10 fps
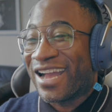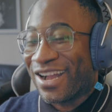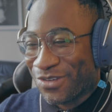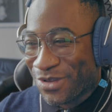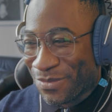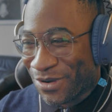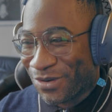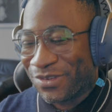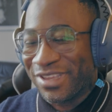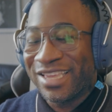I'll do it
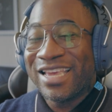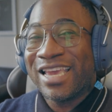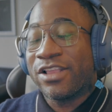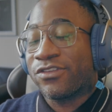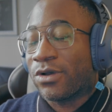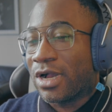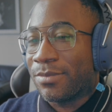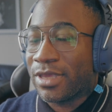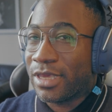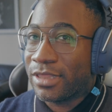imperatively. And
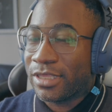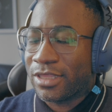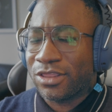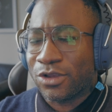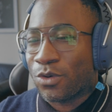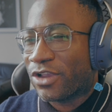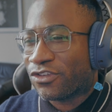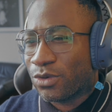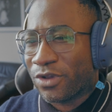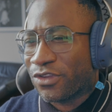so the
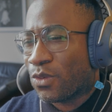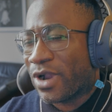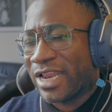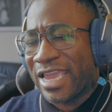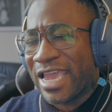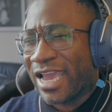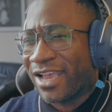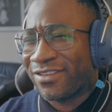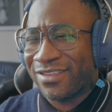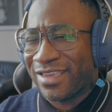question wasn't quite
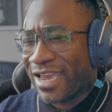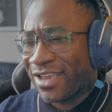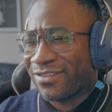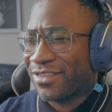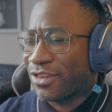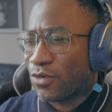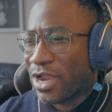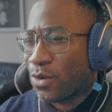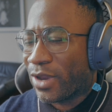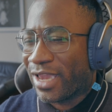asked in the
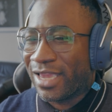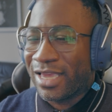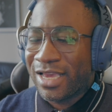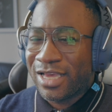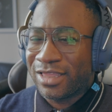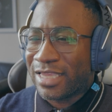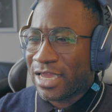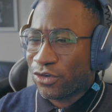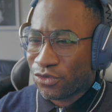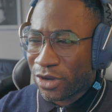right way. The
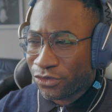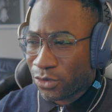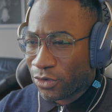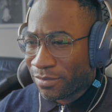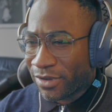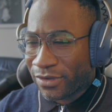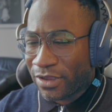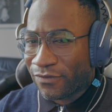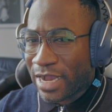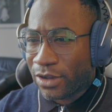data structure was
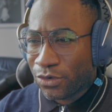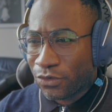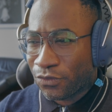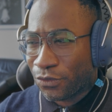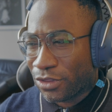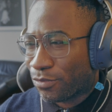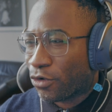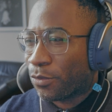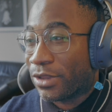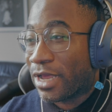missing values for the
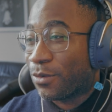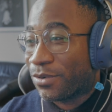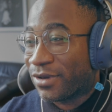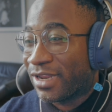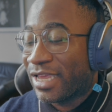appropriate output.